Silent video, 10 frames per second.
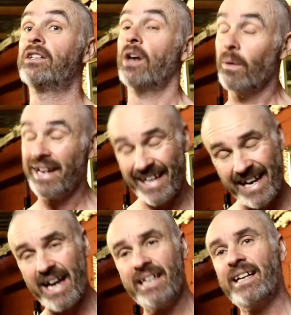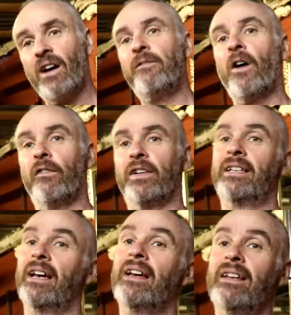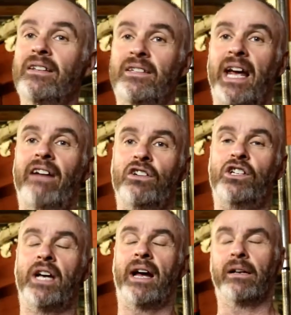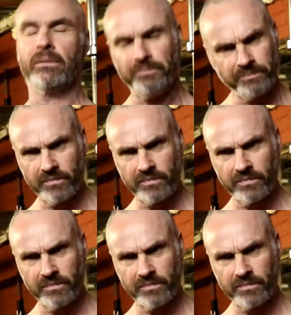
Ooh. So get yourself over to Sarah's channel.